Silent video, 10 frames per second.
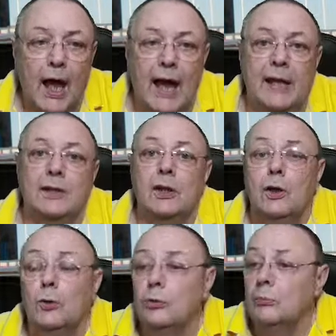And
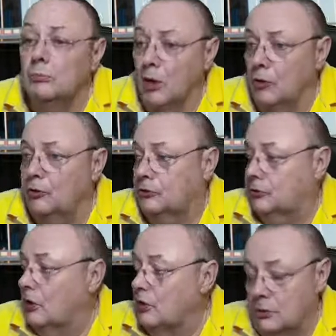
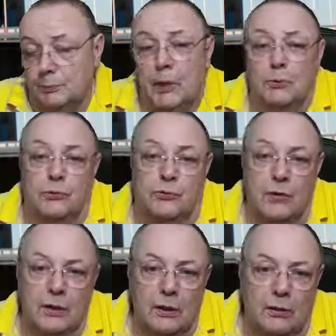masks are
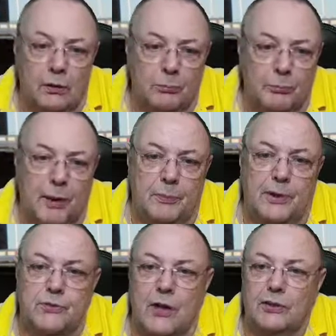compulsory on
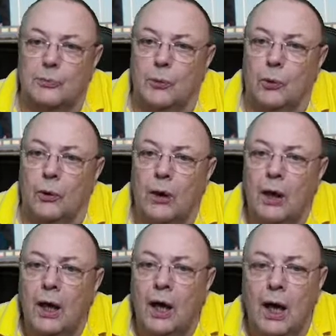public transport,
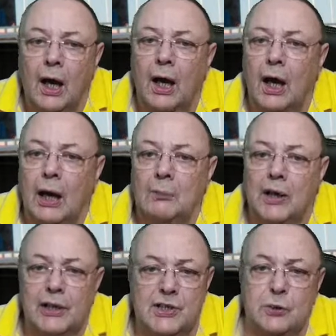
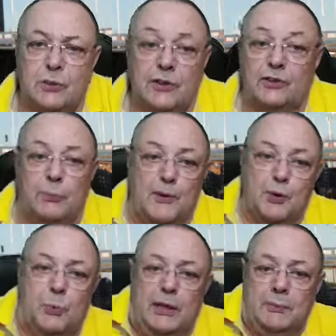unless you're these
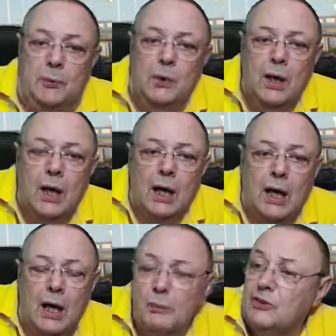special people.
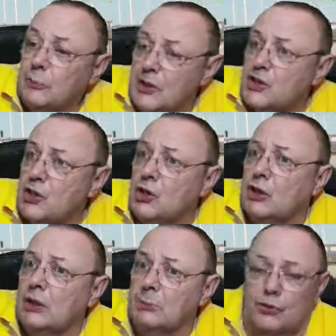It's a bit
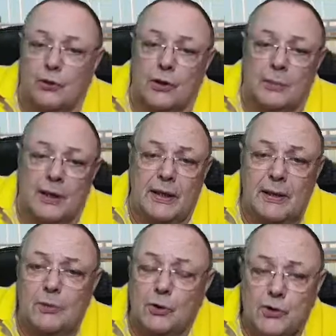jerky. I'm sorry about
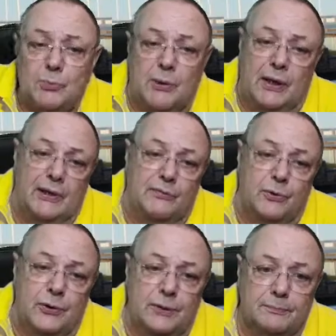that, but I'll just play it
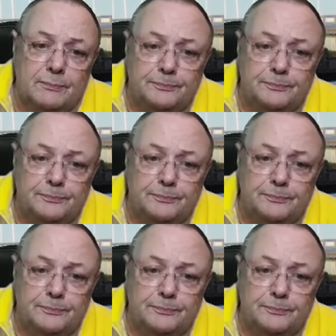for you.